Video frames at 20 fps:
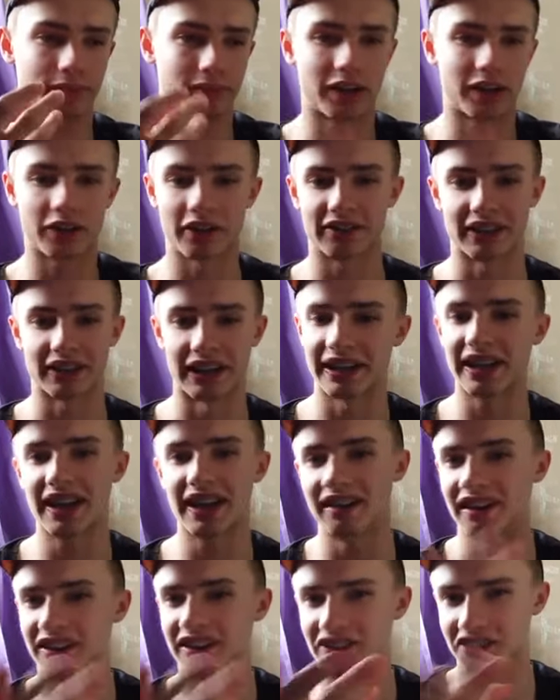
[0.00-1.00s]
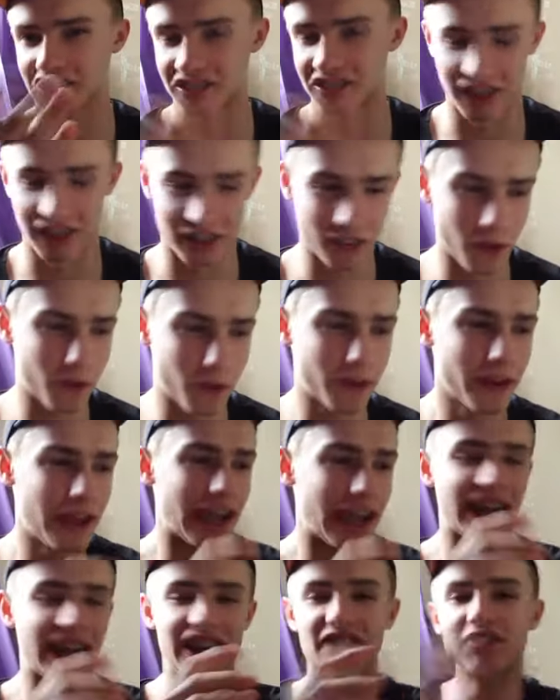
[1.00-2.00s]
going to say it again, is a stray dog.
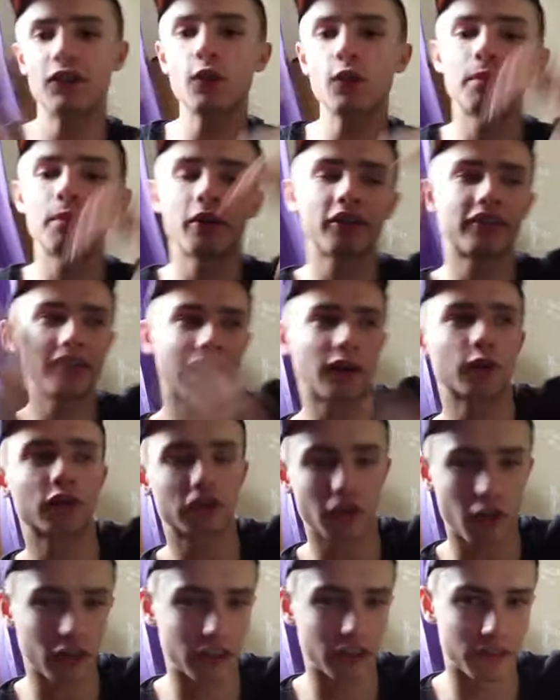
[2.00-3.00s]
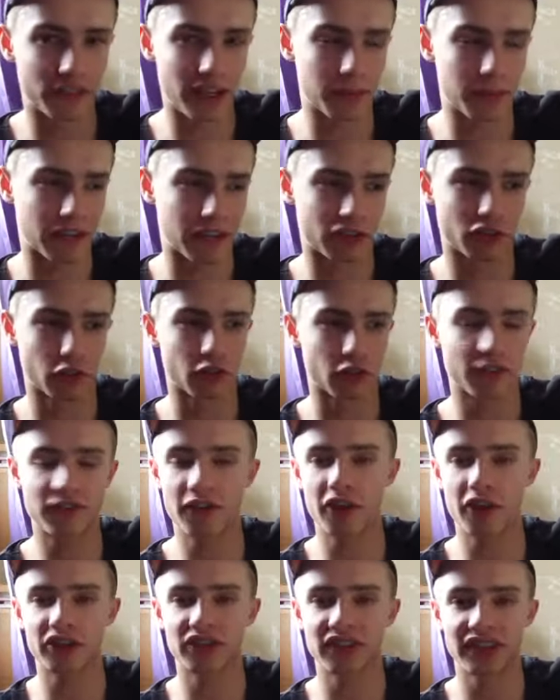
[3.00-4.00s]
And if you put it outside of the image, so the
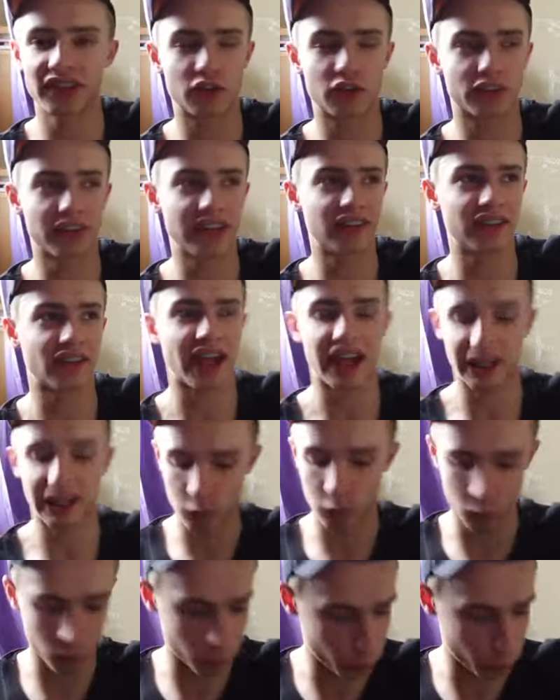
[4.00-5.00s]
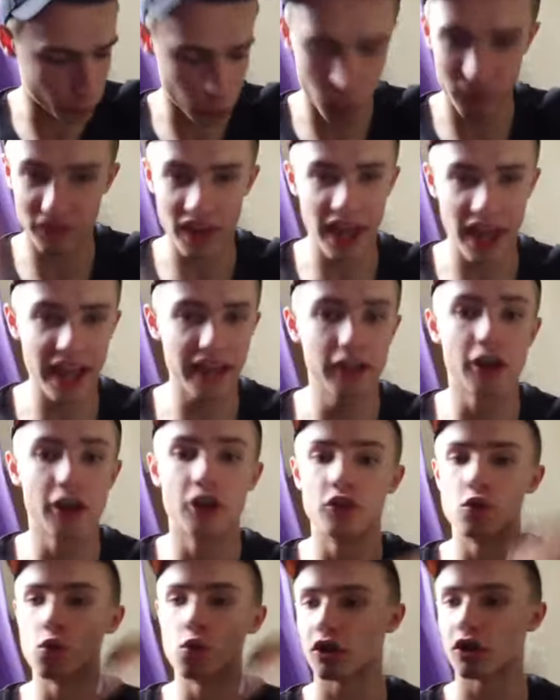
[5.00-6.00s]
first thing you see is you're there,
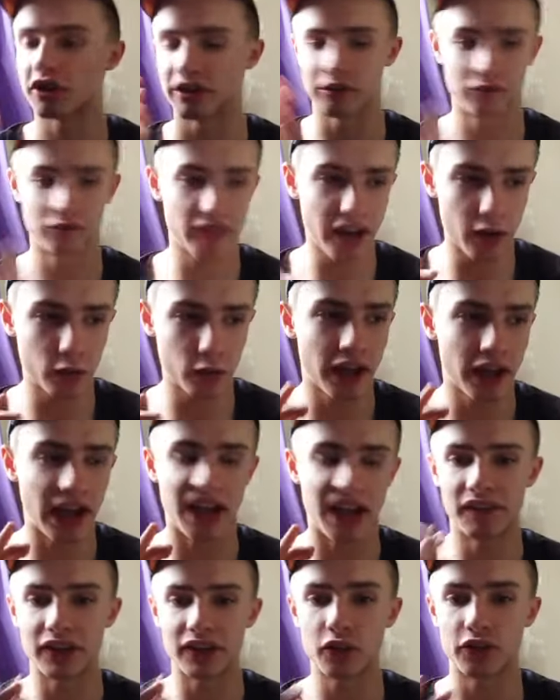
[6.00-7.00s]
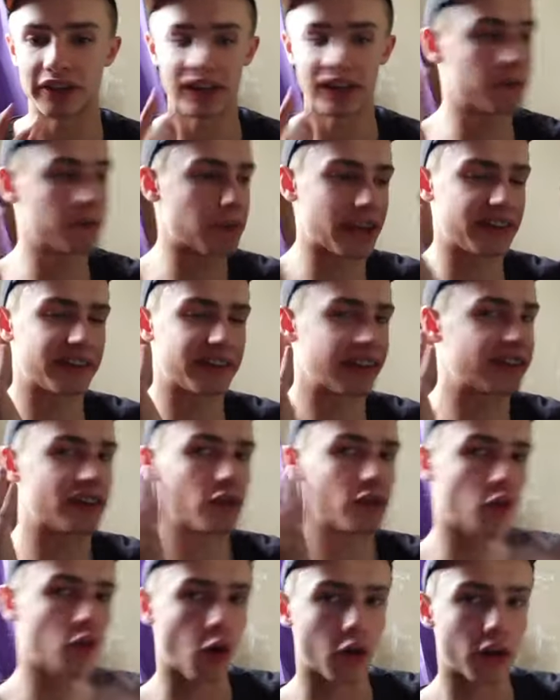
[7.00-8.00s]
you're looking around, and then you see an
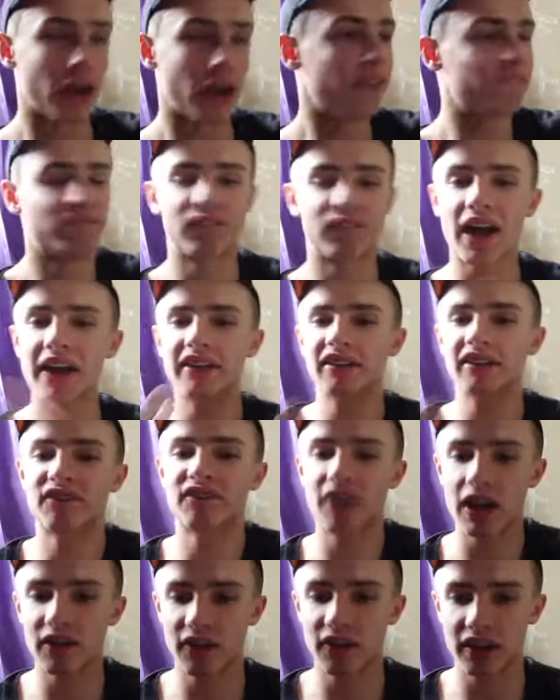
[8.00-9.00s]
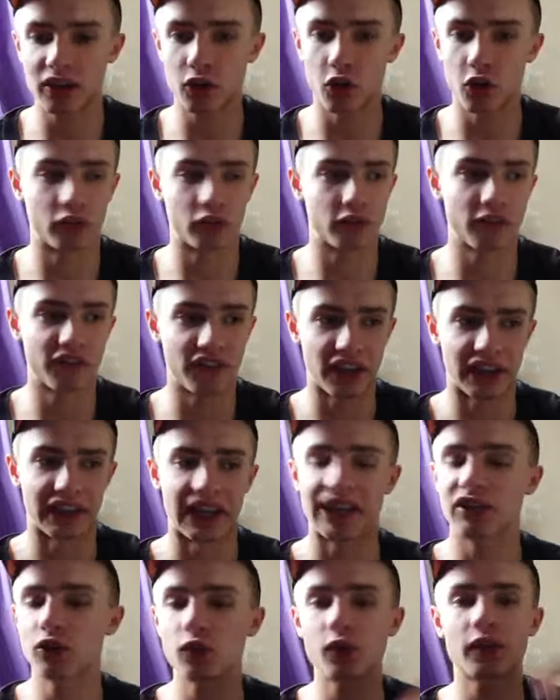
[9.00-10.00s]
emaciated dog. That is a very, very good thing.
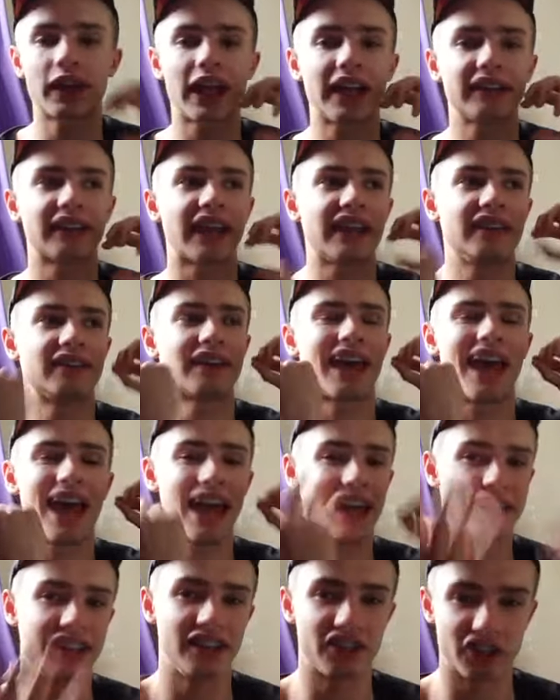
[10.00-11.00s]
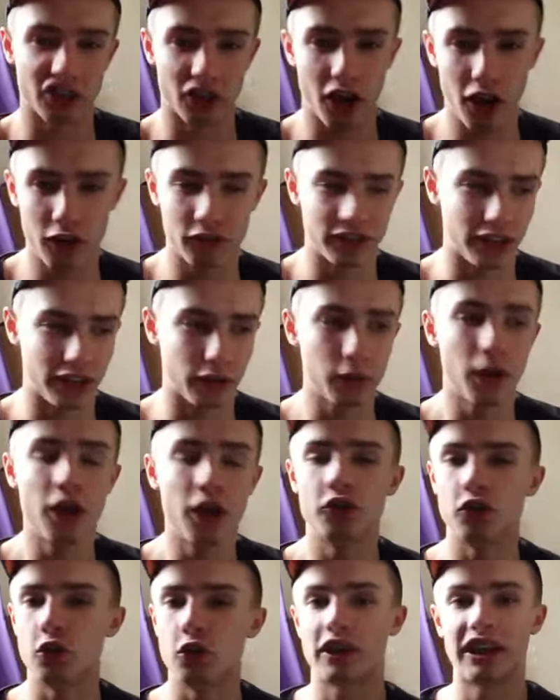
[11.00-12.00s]
And you can add that into any scenario.
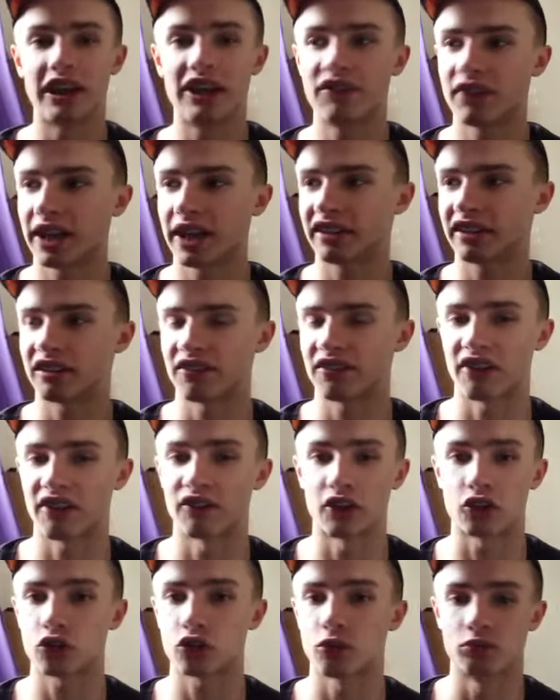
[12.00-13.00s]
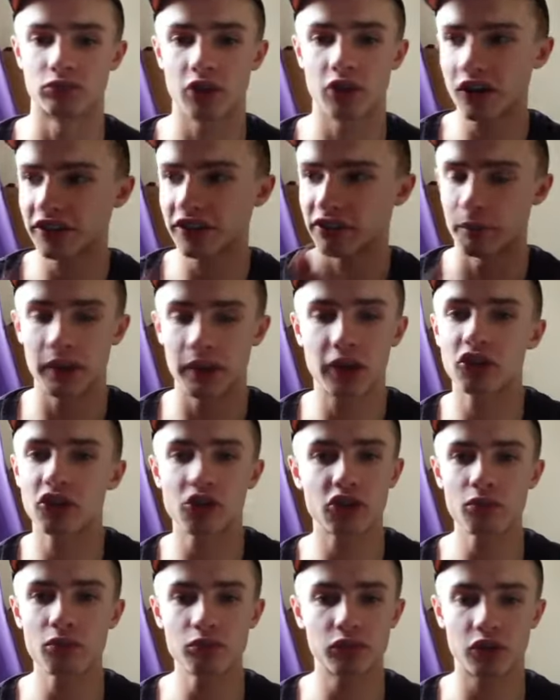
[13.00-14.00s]
You can even add the fact that the sun rising, because the
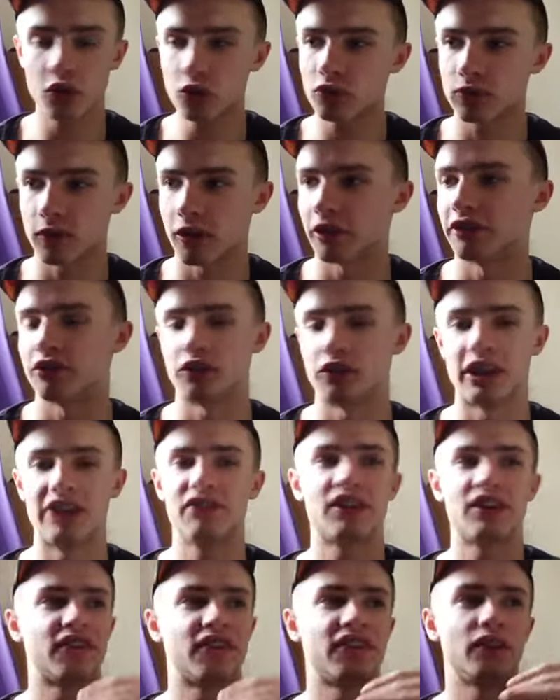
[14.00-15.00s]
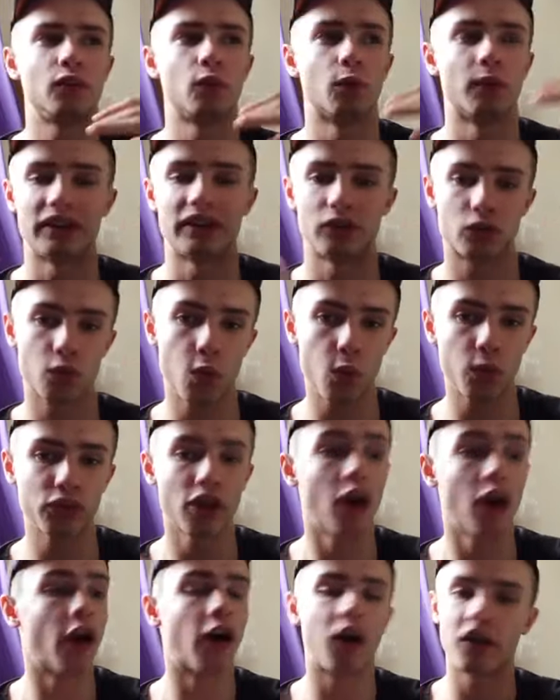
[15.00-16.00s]
sun does rise, even if you're indoors.
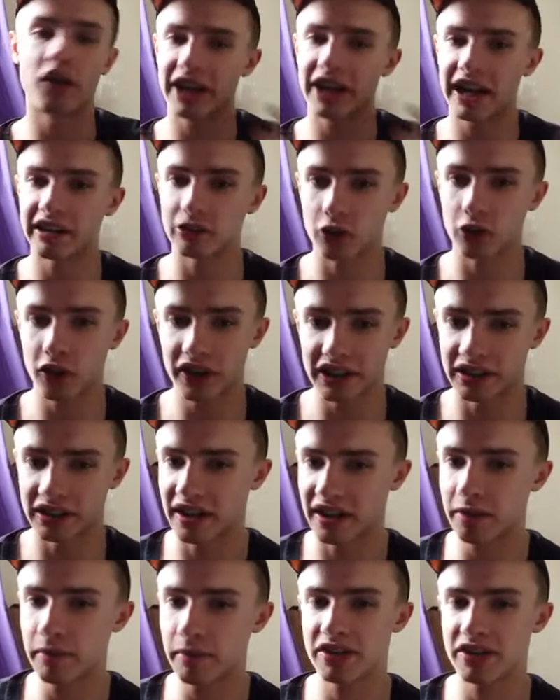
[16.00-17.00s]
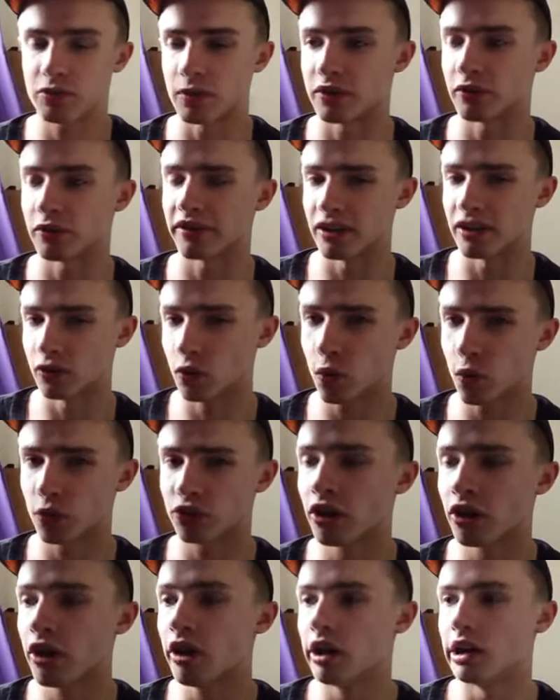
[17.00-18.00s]
I had an image which was
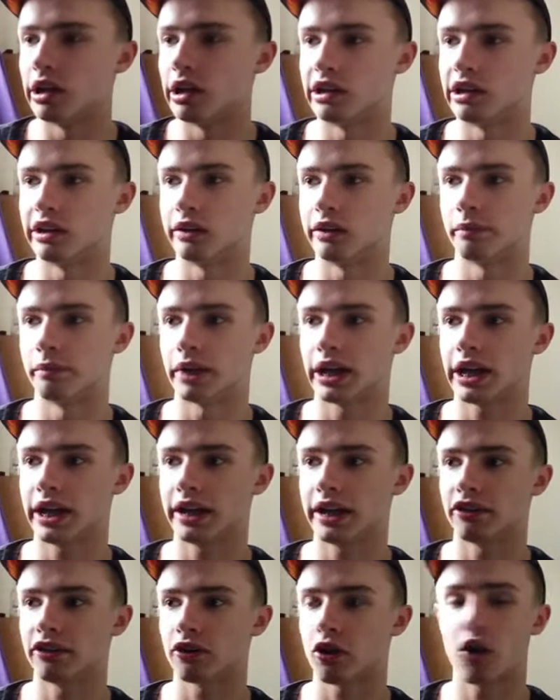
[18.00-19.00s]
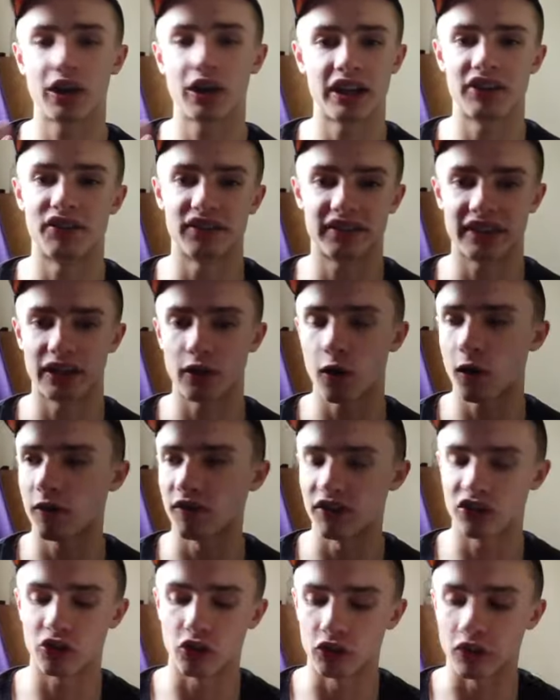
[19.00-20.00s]
indoors, and I even said, oh,
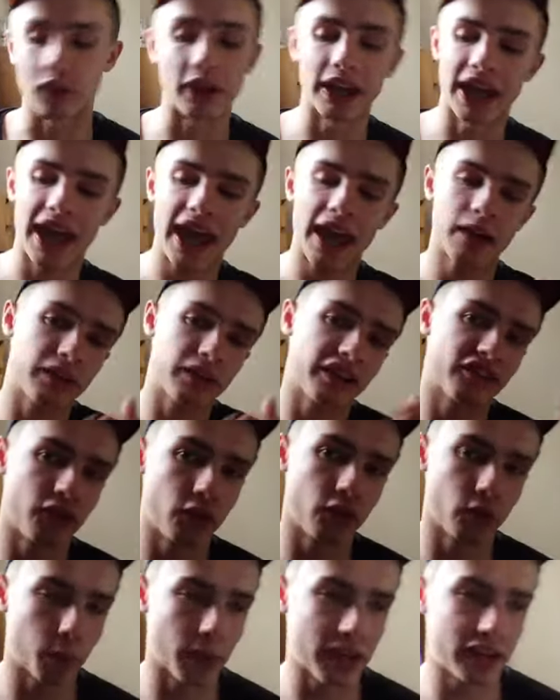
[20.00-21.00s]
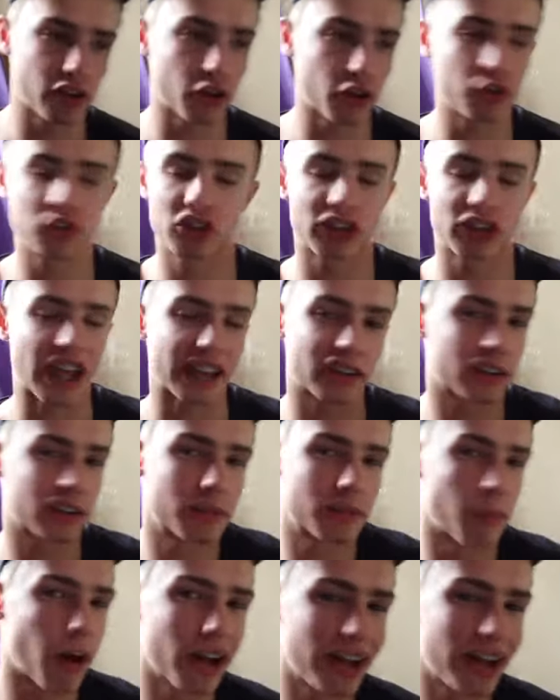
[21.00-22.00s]
the sun's glaring through the windows,
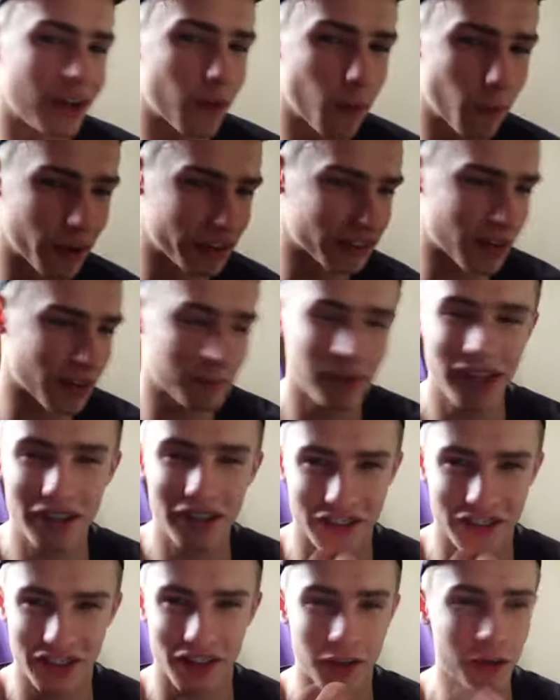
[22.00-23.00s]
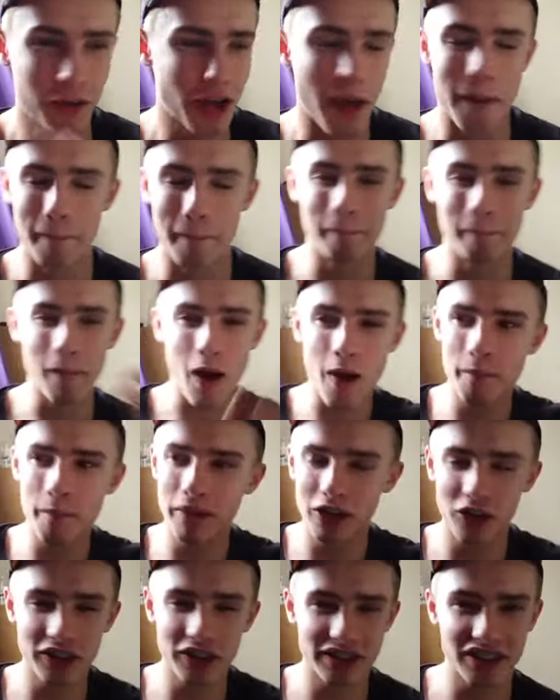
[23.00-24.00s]
smiling always at me, because,
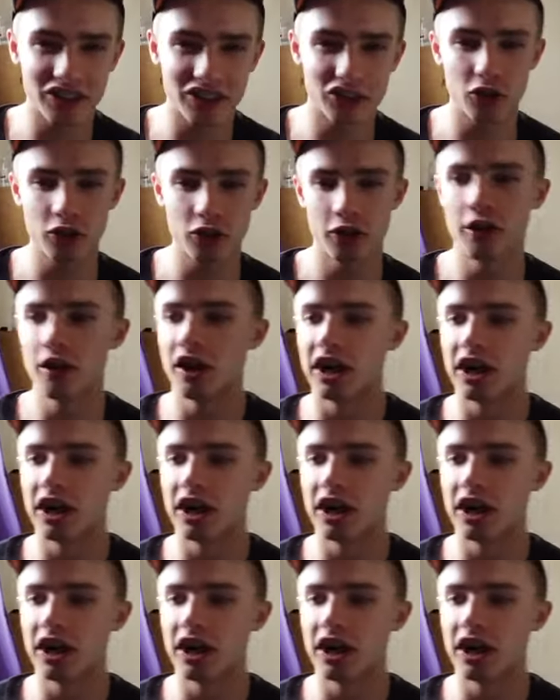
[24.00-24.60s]
marmalising sun.